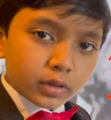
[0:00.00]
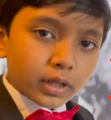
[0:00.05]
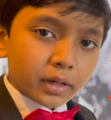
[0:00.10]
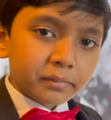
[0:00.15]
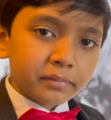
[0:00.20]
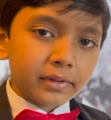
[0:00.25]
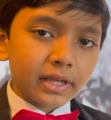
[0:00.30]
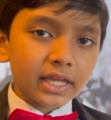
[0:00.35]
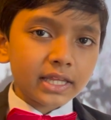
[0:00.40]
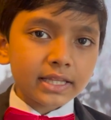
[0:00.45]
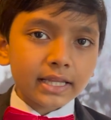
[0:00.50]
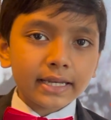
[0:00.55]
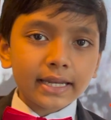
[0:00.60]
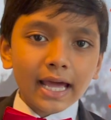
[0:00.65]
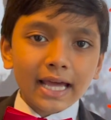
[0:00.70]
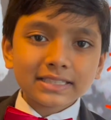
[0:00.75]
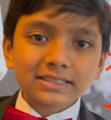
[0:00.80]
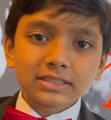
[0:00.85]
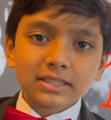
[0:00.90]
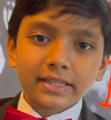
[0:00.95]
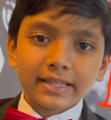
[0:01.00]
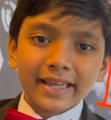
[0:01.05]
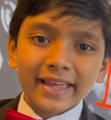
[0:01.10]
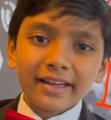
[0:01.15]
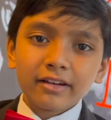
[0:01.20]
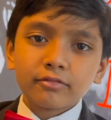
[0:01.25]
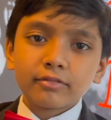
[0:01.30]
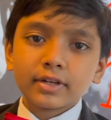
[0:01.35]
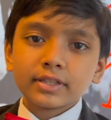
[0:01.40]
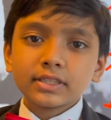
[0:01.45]
to be the national
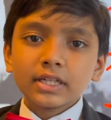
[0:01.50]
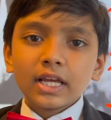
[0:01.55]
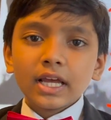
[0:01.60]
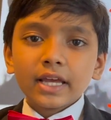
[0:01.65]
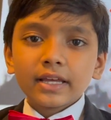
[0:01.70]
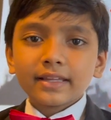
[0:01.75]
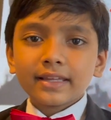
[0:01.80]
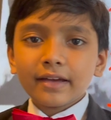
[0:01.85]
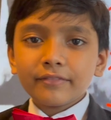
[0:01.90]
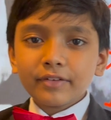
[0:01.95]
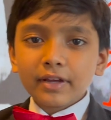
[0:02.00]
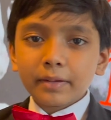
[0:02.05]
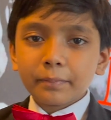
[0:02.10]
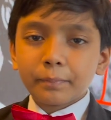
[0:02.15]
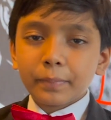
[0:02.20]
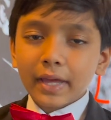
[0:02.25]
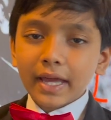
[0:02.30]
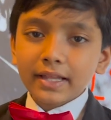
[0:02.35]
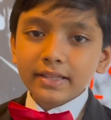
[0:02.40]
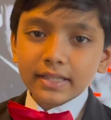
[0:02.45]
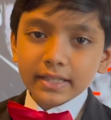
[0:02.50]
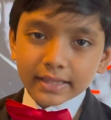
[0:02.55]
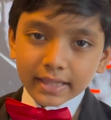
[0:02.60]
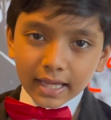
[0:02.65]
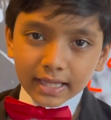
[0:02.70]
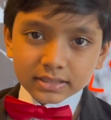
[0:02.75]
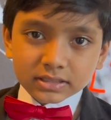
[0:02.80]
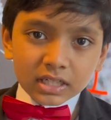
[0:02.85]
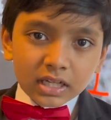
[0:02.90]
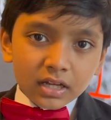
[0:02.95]
language, giving
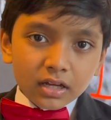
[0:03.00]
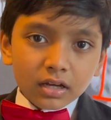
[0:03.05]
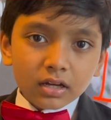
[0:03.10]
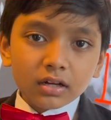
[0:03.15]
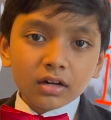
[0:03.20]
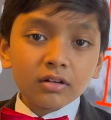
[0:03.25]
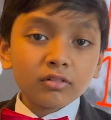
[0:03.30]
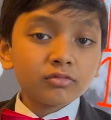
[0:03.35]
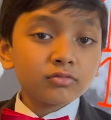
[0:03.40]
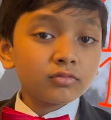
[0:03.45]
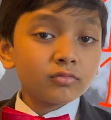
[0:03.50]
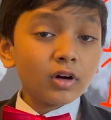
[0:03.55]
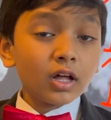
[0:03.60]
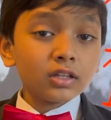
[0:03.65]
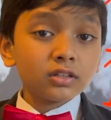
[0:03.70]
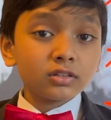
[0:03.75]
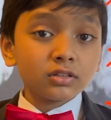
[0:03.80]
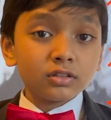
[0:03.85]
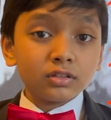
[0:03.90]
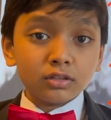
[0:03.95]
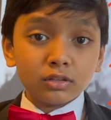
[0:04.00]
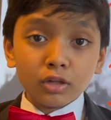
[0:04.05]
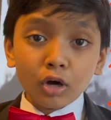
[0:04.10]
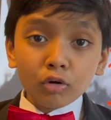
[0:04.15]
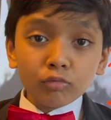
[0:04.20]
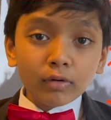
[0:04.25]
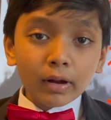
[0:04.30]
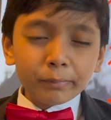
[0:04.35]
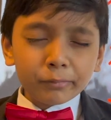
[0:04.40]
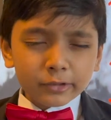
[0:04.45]
Bangladesh, no
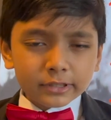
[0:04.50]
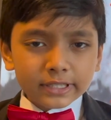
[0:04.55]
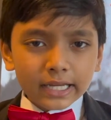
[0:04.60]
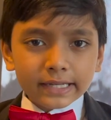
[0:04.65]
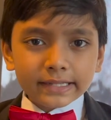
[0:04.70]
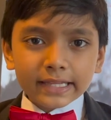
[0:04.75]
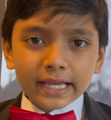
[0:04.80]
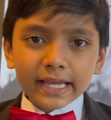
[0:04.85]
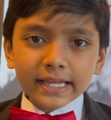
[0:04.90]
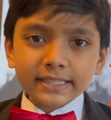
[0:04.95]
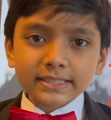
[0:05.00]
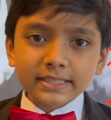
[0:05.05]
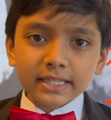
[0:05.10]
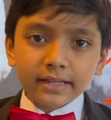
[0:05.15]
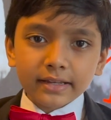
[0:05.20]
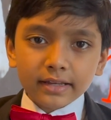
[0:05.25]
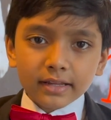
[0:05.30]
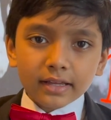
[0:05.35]
representation.